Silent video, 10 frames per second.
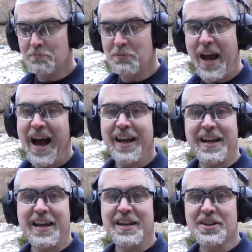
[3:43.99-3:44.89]
not
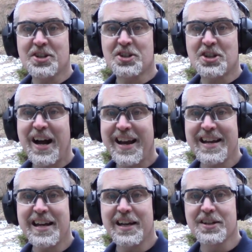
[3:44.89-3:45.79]
as tight
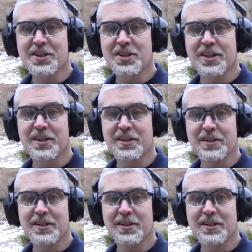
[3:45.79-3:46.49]
as the